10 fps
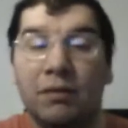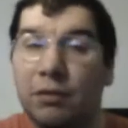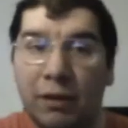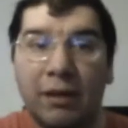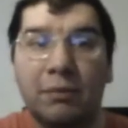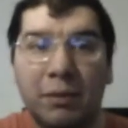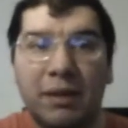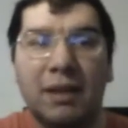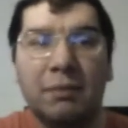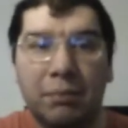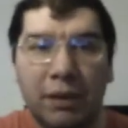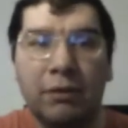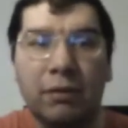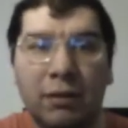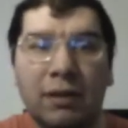But sure has been getting
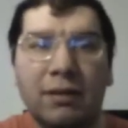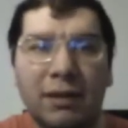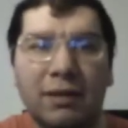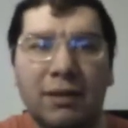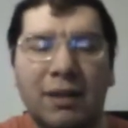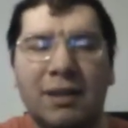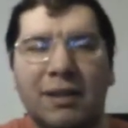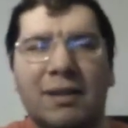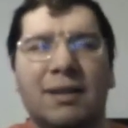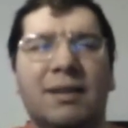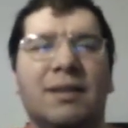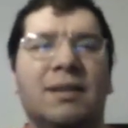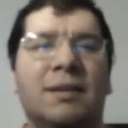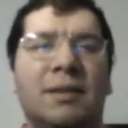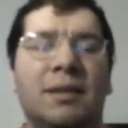better a lot lately
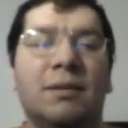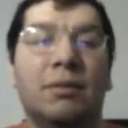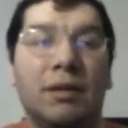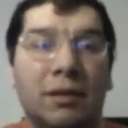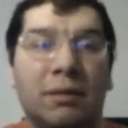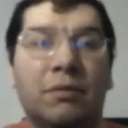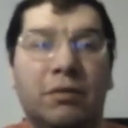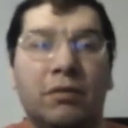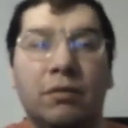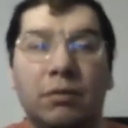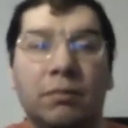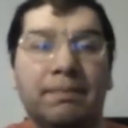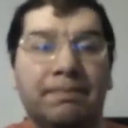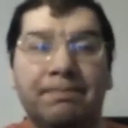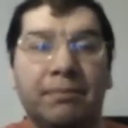you know, when it comes to
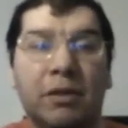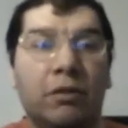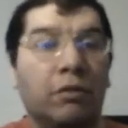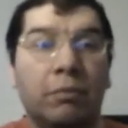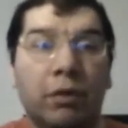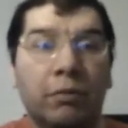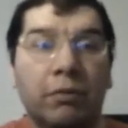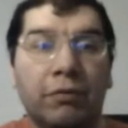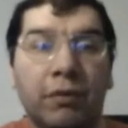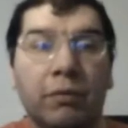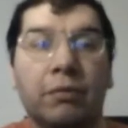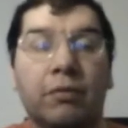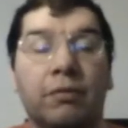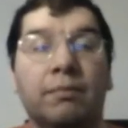all the Marvel films.